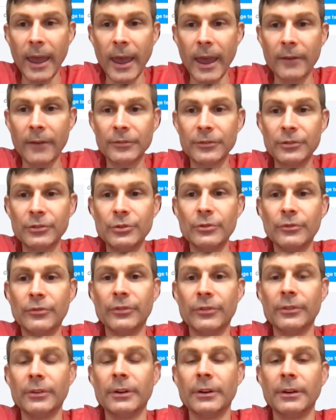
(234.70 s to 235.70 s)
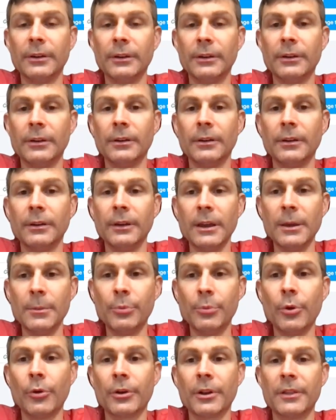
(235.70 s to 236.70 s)
After you've
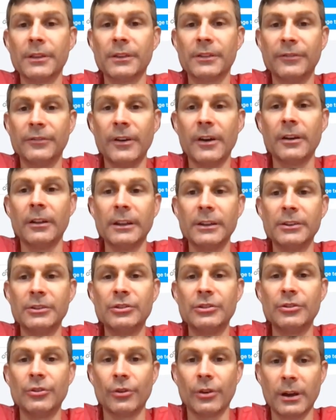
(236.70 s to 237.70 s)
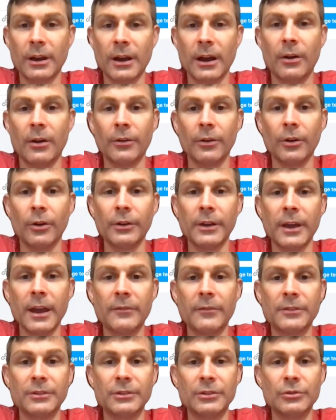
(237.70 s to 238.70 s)
imported this funnel into your account, all you
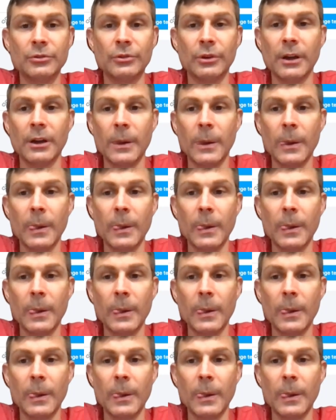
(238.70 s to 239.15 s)
have to do